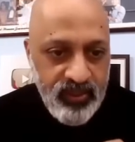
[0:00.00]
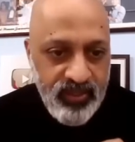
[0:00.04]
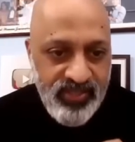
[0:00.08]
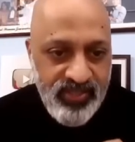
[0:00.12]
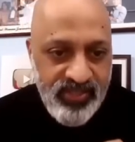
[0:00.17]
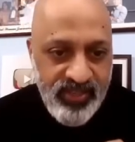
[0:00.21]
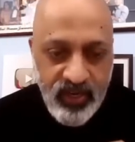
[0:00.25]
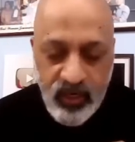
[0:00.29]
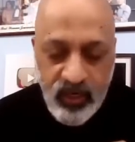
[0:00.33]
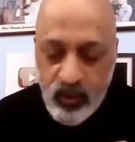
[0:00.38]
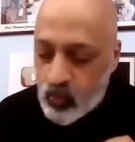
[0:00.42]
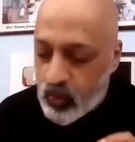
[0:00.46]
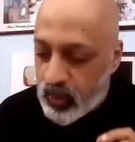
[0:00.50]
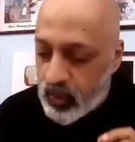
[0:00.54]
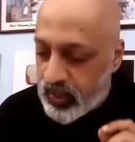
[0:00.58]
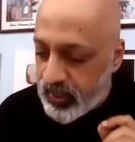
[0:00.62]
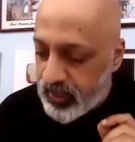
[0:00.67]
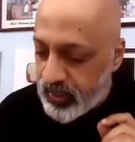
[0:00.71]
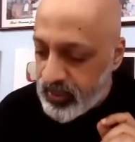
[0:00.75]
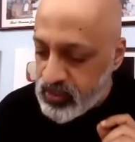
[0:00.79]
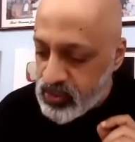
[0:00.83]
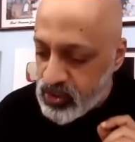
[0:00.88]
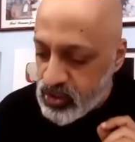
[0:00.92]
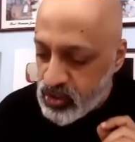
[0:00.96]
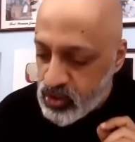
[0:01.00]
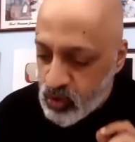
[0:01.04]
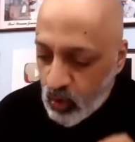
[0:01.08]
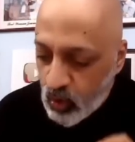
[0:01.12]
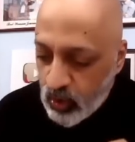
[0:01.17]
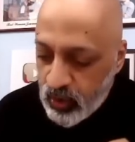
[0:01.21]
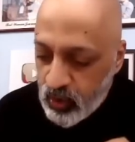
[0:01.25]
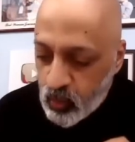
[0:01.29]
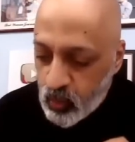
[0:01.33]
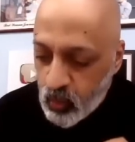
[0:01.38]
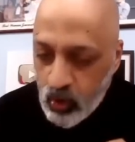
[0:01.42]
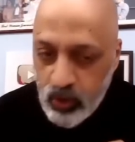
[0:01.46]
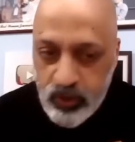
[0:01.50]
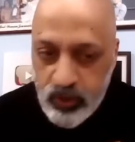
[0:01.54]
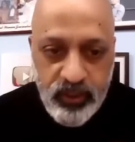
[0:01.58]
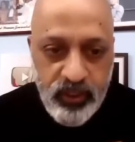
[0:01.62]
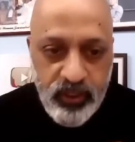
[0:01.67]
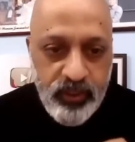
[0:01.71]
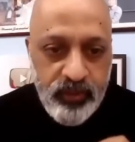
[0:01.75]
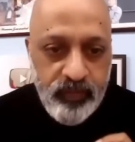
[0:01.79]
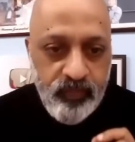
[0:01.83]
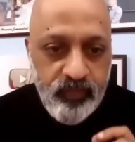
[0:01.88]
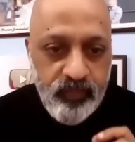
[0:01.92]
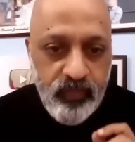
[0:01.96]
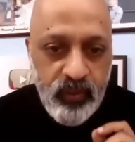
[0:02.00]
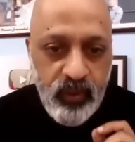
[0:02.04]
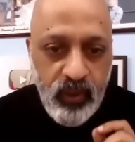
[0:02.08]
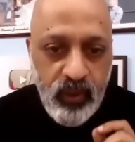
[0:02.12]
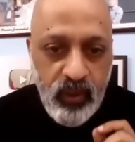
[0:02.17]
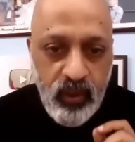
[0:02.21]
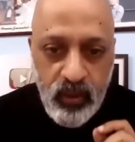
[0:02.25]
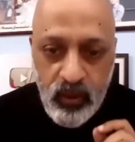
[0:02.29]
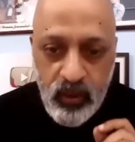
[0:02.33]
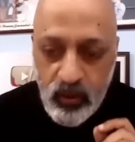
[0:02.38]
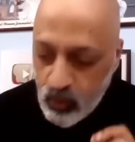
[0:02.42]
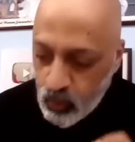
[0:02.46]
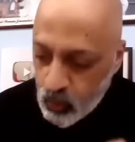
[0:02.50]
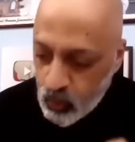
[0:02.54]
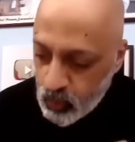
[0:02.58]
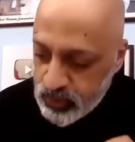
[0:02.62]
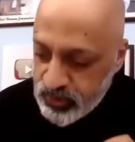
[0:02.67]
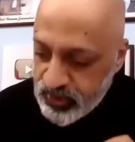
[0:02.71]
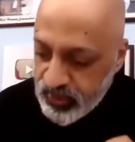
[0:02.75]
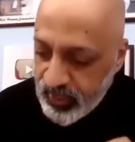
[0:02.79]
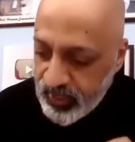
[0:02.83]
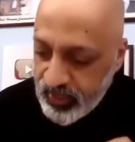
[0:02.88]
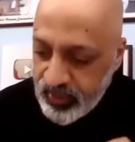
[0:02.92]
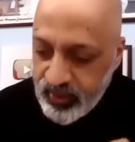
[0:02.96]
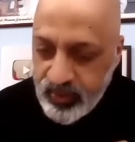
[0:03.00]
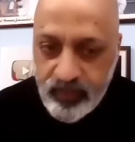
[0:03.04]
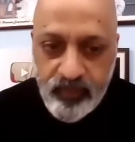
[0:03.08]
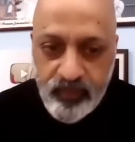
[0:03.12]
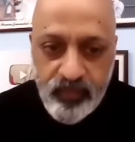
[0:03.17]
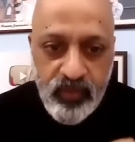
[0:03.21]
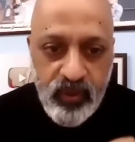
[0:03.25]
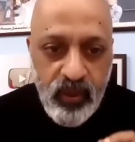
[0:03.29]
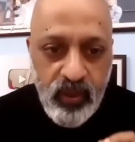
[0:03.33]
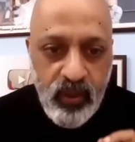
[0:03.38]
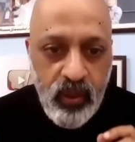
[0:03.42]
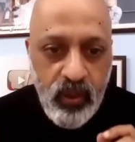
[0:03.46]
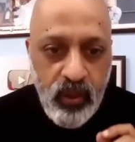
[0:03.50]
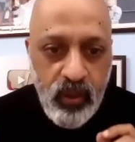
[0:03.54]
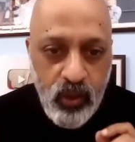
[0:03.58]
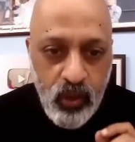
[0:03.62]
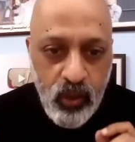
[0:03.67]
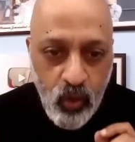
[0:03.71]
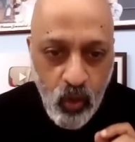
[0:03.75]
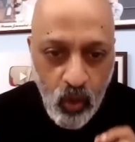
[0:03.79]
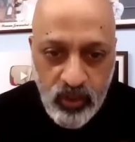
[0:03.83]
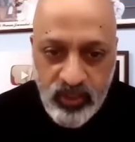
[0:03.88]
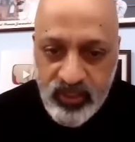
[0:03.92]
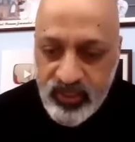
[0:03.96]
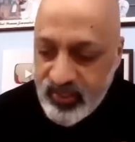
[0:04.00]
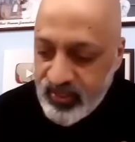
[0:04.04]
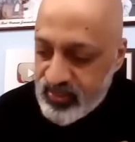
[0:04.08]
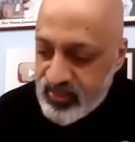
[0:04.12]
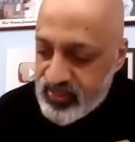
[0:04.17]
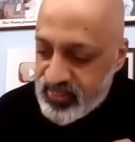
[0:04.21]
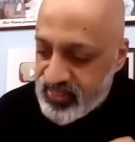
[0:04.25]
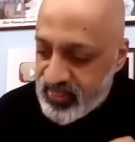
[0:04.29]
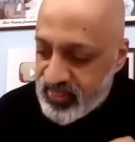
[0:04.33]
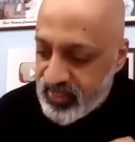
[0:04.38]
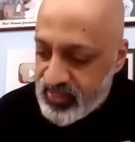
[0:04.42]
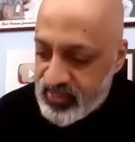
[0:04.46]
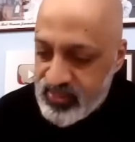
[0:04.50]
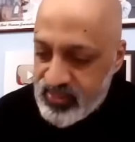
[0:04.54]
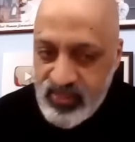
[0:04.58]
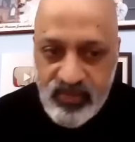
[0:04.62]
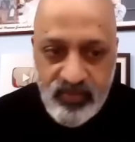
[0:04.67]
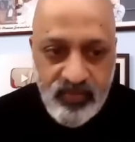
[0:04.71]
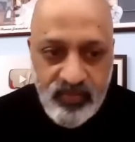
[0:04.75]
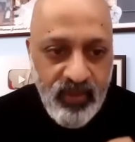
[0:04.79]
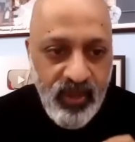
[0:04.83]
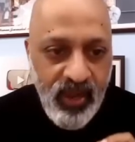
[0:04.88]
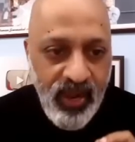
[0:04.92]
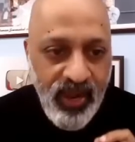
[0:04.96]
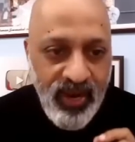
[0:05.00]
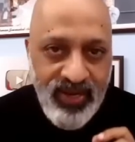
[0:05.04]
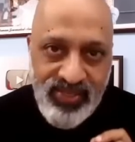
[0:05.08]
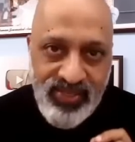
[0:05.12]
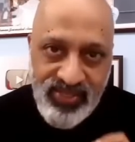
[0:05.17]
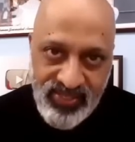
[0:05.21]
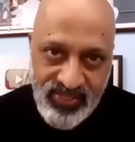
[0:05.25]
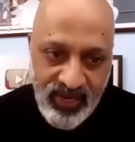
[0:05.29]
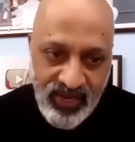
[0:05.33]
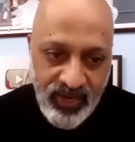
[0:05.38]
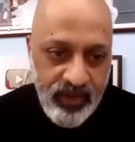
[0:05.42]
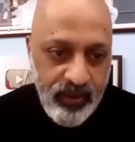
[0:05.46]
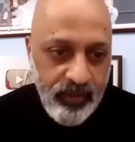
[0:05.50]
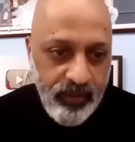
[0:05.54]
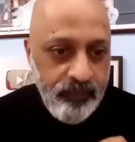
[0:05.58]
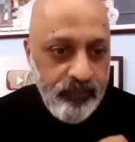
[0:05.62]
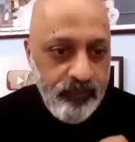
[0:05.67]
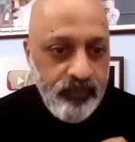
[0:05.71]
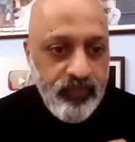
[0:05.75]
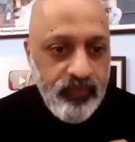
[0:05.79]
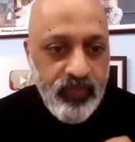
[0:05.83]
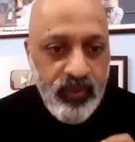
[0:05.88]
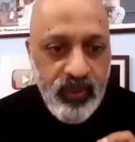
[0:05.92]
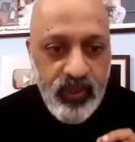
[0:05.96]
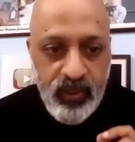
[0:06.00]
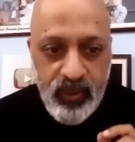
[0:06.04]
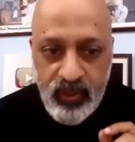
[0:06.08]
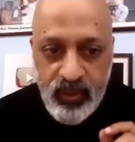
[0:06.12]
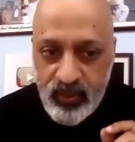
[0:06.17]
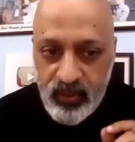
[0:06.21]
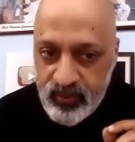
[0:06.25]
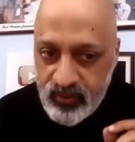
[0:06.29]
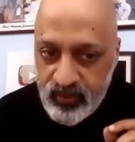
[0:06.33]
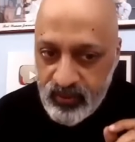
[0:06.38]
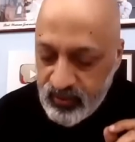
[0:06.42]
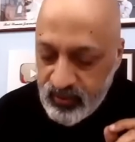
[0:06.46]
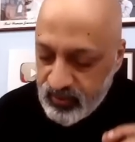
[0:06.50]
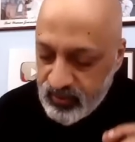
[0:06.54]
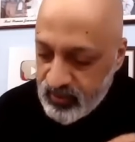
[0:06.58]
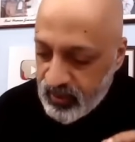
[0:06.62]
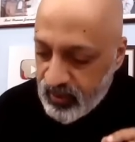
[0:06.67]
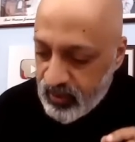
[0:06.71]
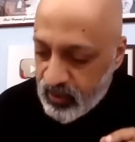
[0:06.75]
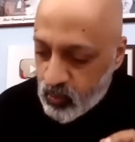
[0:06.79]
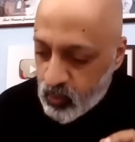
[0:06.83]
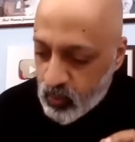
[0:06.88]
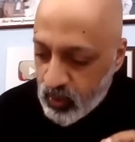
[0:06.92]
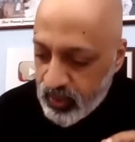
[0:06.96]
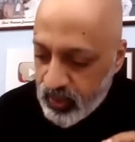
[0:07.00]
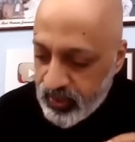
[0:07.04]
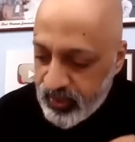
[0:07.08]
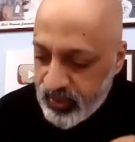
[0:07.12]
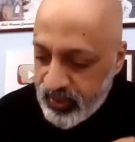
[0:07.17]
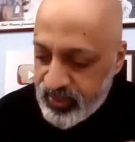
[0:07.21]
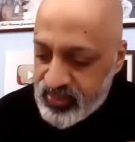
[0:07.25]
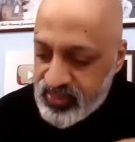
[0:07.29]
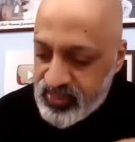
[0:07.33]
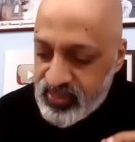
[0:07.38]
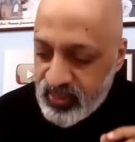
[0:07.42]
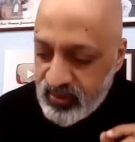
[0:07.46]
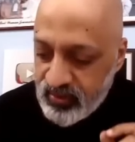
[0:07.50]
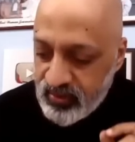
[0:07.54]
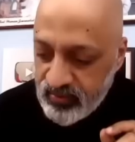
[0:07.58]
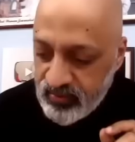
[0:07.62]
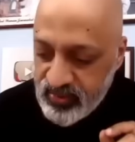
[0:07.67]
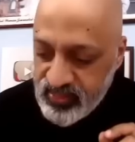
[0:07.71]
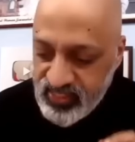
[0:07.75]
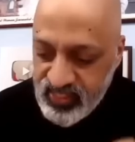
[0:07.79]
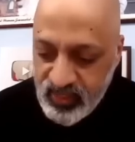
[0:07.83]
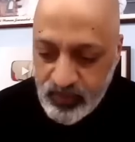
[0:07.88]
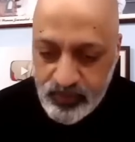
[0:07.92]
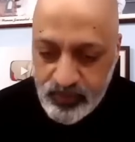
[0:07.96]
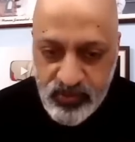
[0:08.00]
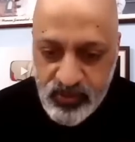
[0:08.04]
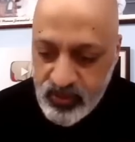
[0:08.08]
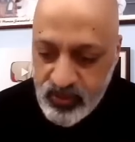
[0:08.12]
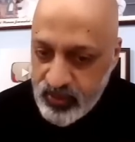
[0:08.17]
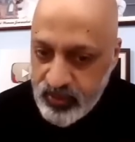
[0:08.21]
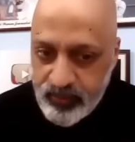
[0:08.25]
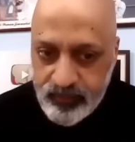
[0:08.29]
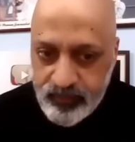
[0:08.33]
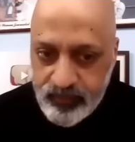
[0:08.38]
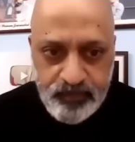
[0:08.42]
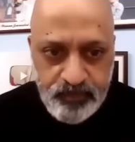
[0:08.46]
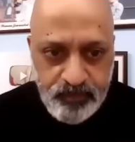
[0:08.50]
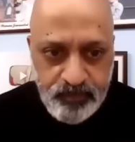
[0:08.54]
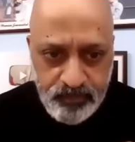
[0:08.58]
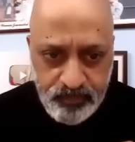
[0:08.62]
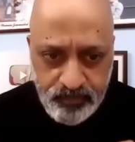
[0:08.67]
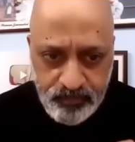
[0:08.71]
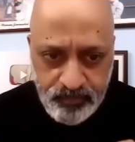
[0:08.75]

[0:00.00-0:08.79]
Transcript: the second one is soil water root hair cortical cells and xylem the third one is receptor,